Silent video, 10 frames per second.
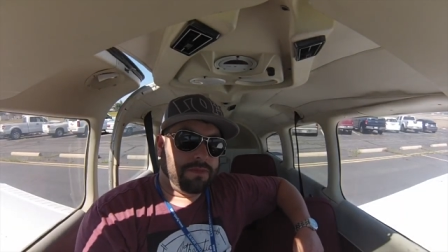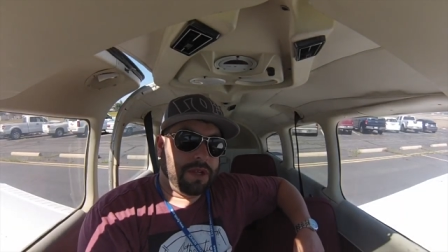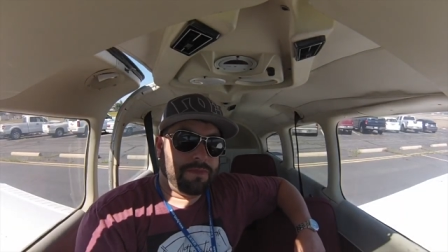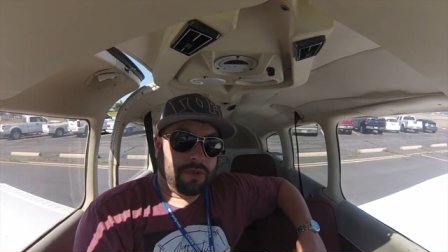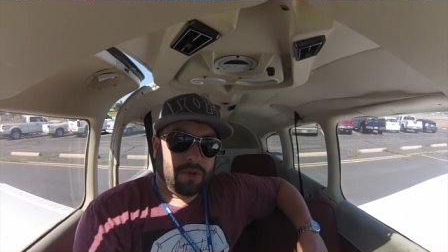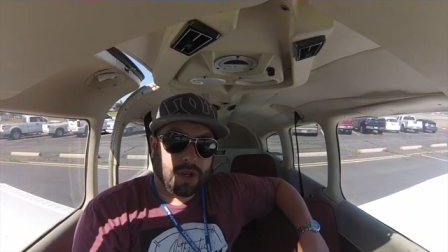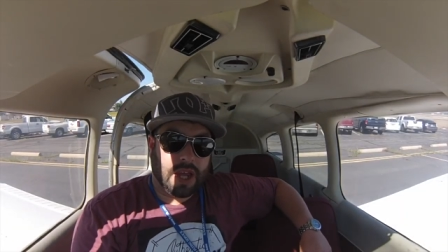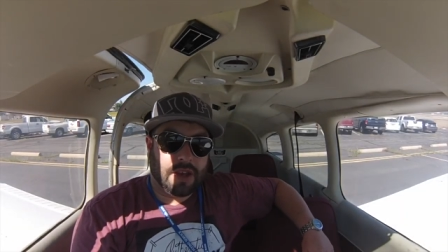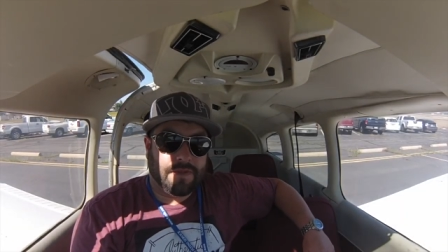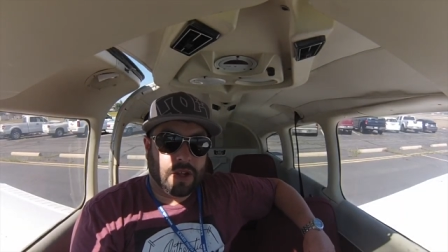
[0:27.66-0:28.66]
people
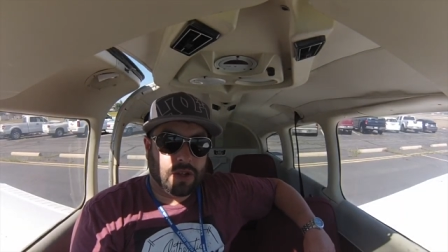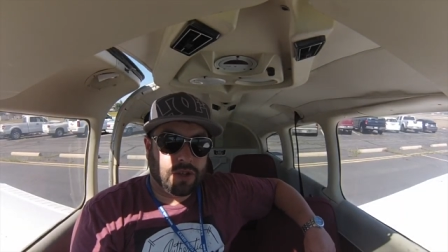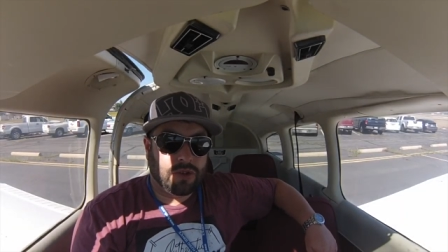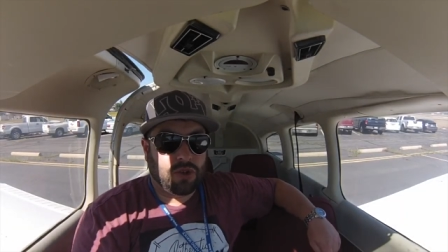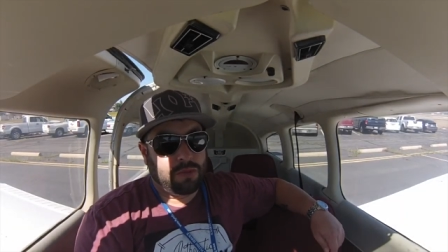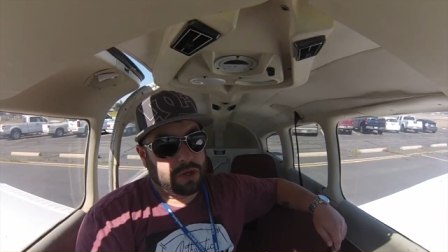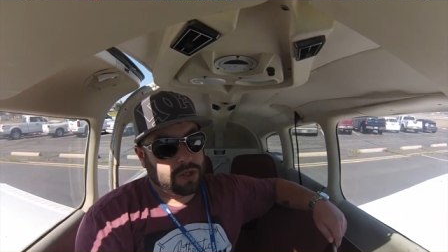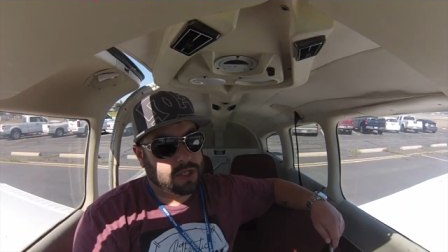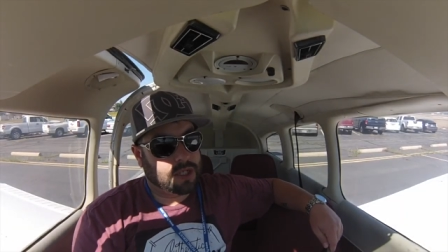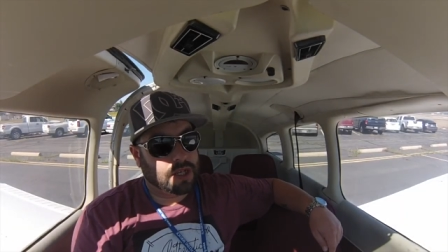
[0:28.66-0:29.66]
and fellow
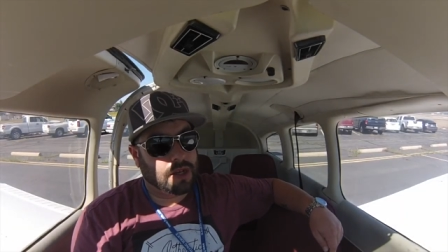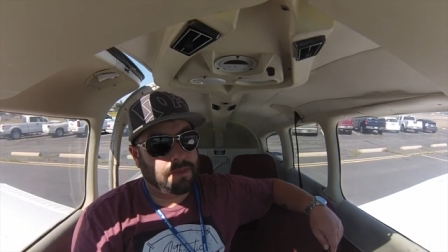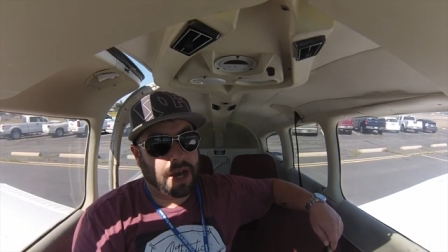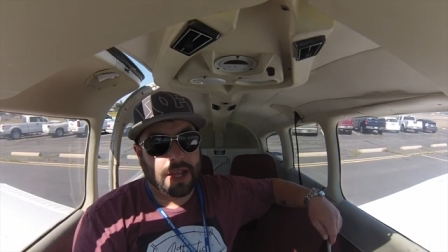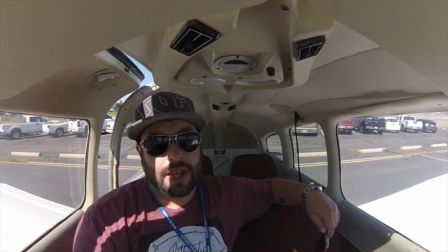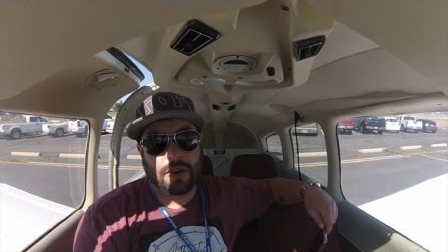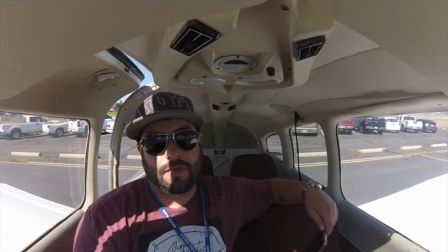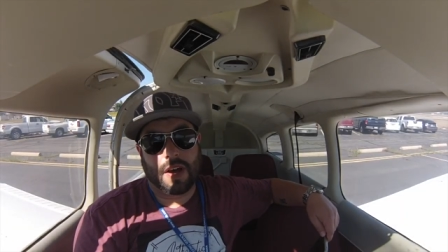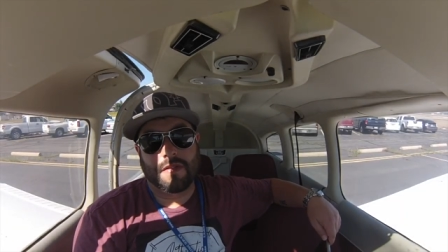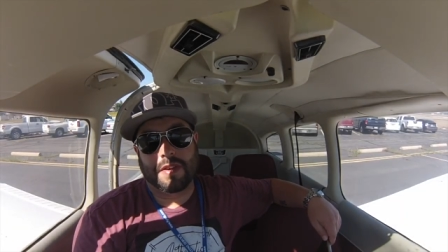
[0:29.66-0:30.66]
YouTubers, Pilot
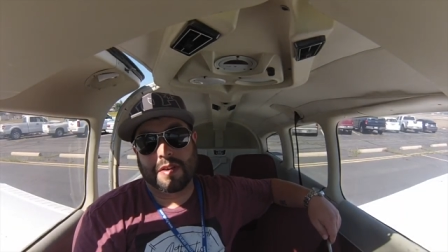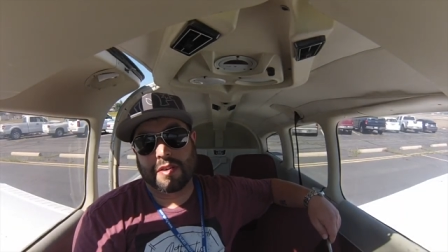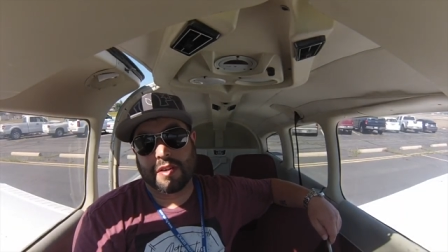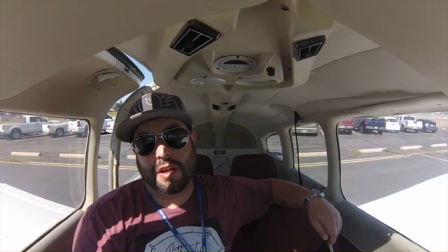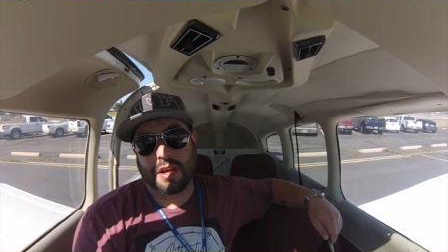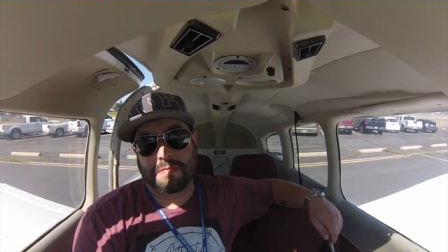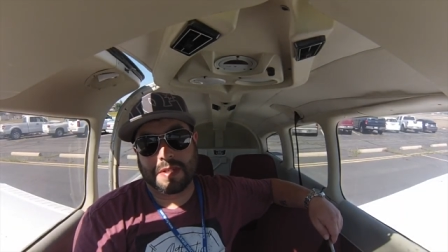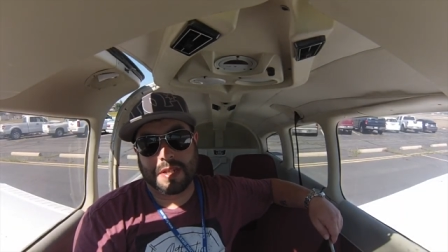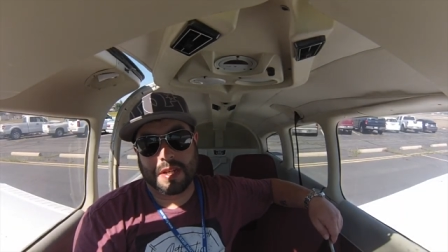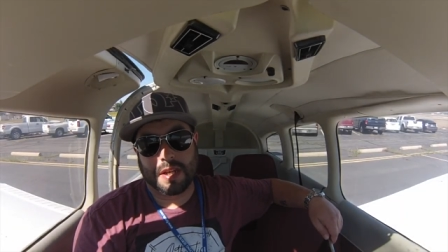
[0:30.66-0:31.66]
805 here. I'm
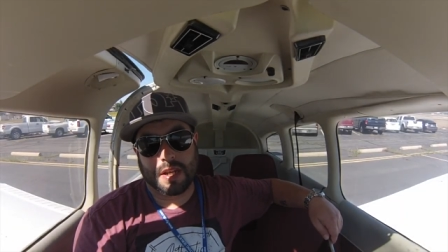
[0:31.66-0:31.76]
sitting